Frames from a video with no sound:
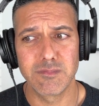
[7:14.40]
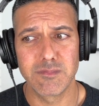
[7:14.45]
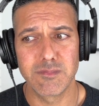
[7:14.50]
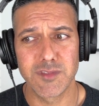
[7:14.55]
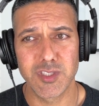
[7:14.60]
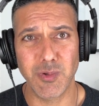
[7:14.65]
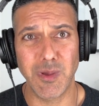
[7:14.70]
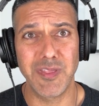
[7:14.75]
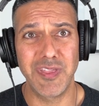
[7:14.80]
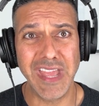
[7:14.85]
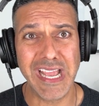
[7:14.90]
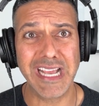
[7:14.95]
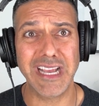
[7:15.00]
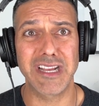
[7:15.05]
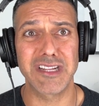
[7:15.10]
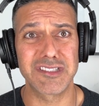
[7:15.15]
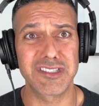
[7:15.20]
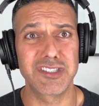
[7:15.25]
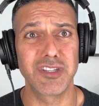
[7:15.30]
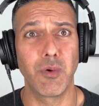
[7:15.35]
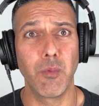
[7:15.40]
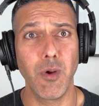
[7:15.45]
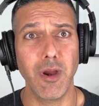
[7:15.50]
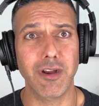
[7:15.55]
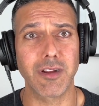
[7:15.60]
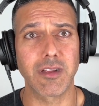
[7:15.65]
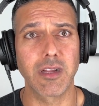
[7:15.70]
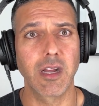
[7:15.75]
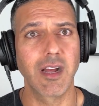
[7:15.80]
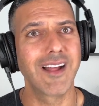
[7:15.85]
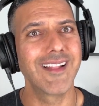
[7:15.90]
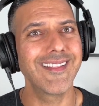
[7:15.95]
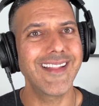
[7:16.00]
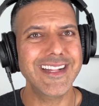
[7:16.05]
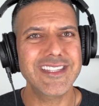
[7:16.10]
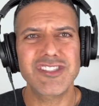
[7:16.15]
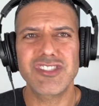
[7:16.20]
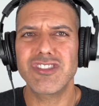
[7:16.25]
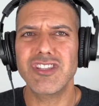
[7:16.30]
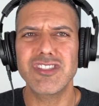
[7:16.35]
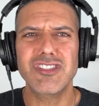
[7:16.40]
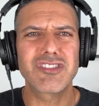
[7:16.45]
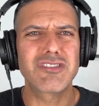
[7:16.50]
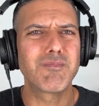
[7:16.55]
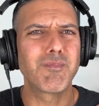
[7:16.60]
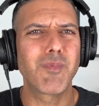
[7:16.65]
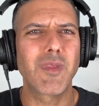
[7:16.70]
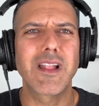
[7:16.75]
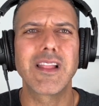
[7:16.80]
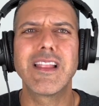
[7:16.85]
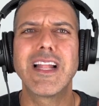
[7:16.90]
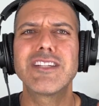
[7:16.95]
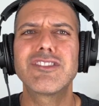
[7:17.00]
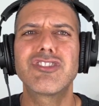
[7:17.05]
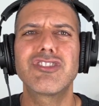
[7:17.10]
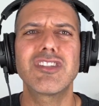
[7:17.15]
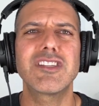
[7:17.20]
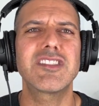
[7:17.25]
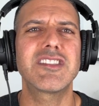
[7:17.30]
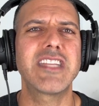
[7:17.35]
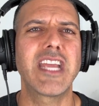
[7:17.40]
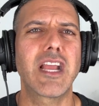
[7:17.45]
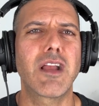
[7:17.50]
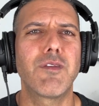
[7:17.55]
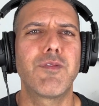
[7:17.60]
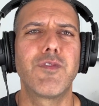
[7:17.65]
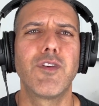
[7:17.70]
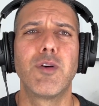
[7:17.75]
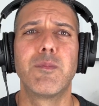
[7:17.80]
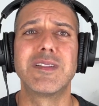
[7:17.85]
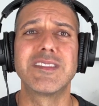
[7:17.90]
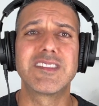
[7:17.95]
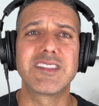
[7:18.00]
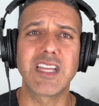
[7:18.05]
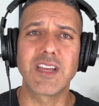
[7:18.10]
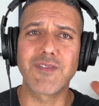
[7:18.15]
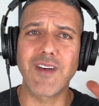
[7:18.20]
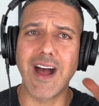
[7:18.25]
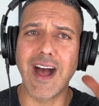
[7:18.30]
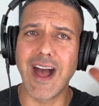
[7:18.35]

So I think it could still work. Let's just take a film and see if